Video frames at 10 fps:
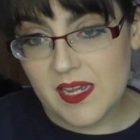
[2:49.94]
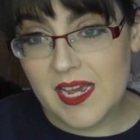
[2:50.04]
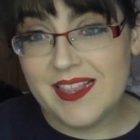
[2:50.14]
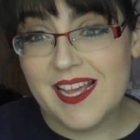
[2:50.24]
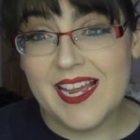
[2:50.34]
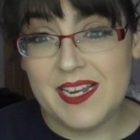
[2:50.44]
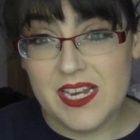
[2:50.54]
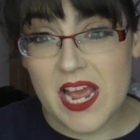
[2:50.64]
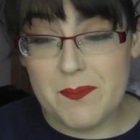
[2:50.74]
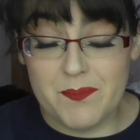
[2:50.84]

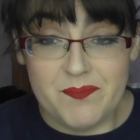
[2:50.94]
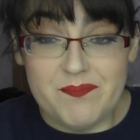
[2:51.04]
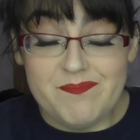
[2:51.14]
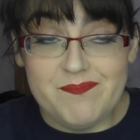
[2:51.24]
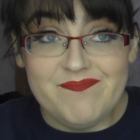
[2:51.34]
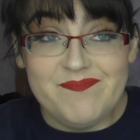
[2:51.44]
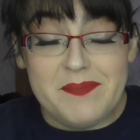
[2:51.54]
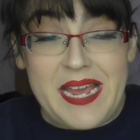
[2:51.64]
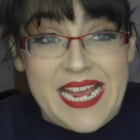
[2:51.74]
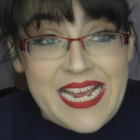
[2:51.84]
it
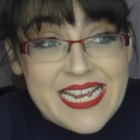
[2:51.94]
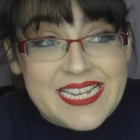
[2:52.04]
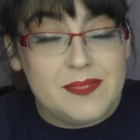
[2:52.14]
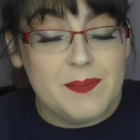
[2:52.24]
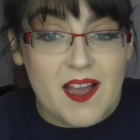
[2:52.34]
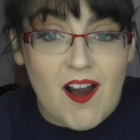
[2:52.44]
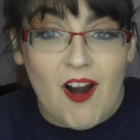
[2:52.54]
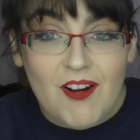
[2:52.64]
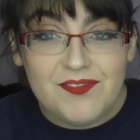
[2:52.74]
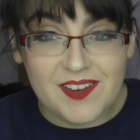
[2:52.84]
tease me
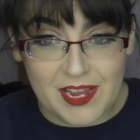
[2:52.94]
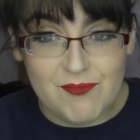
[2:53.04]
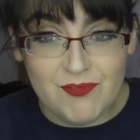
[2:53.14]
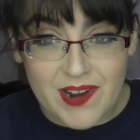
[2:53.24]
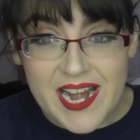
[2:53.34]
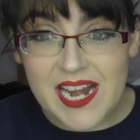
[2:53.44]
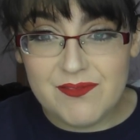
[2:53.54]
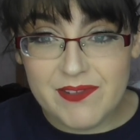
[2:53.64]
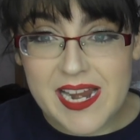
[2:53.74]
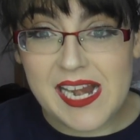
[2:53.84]
off, like it really
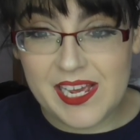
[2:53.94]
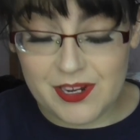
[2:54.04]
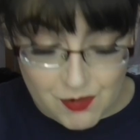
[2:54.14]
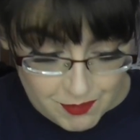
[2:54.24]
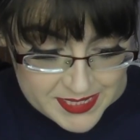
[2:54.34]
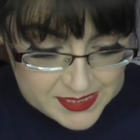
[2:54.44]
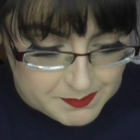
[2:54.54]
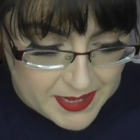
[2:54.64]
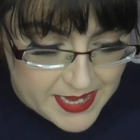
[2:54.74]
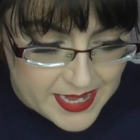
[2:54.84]
annoys
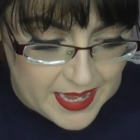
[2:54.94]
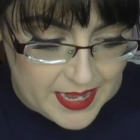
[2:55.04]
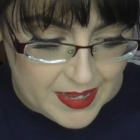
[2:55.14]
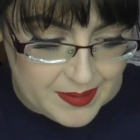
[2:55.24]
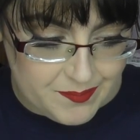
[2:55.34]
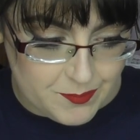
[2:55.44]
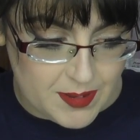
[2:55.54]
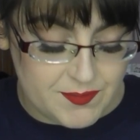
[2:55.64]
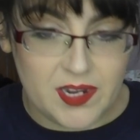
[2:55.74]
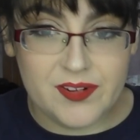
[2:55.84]
me. We
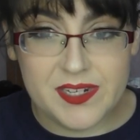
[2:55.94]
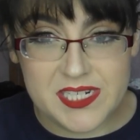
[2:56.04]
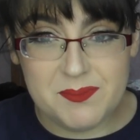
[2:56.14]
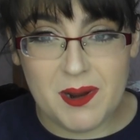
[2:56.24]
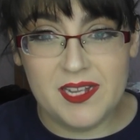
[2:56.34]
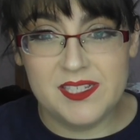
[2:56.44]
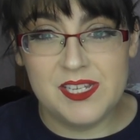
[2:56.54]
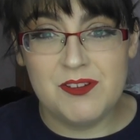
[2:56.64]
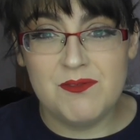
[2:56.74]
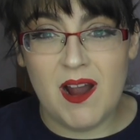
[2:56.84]
have a lot of indie brands
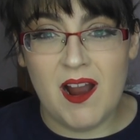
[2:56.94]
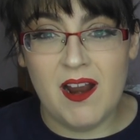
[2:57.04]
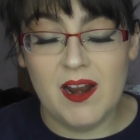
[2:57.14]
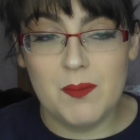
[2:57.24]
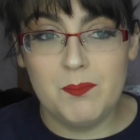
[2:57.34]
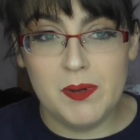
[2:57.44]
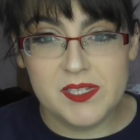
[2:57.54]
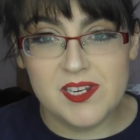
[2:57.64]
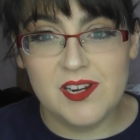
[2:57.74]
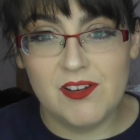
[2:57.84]
who are
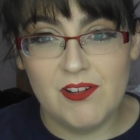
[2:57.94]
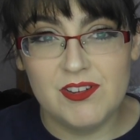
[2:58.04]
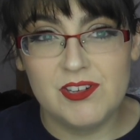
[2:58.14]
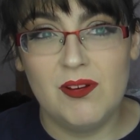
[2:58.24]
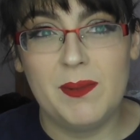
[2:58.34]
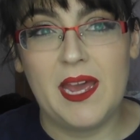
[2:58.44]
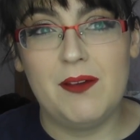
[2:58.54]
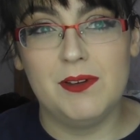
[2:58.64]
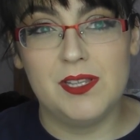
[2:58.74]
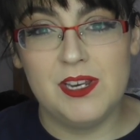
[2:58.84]
busting a gut coming
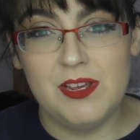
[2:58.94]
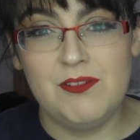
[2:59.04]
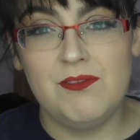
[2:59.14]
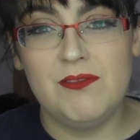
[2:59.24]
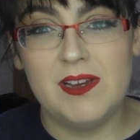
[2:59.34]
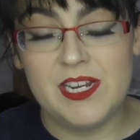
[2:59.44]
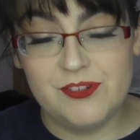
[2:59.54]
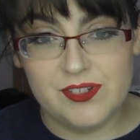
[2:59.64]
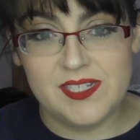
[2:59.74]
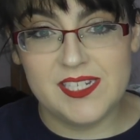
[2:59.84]
out with new
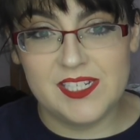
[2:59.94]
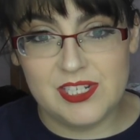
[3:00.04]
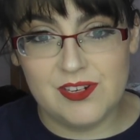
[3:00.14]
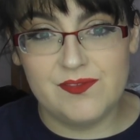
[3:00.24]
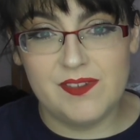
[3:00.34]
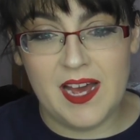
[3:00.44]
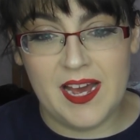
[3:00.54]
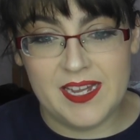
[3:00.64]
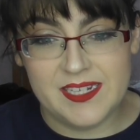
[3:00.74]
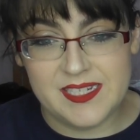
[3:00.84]
interesting stuff,
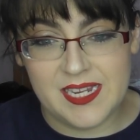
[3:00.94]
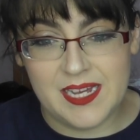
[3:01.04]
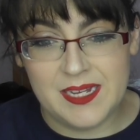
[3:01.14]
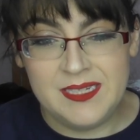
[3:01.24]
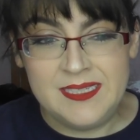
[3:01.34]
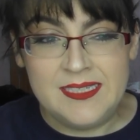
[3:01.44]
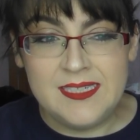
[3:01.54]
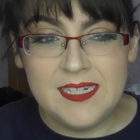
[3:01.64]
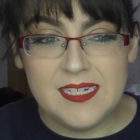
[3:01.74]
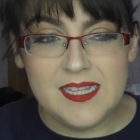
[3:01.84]
and
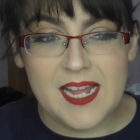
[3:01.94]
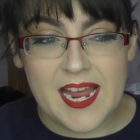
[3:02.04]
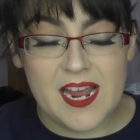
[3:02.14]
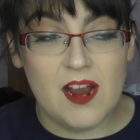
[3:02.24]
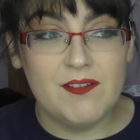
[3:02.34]
they are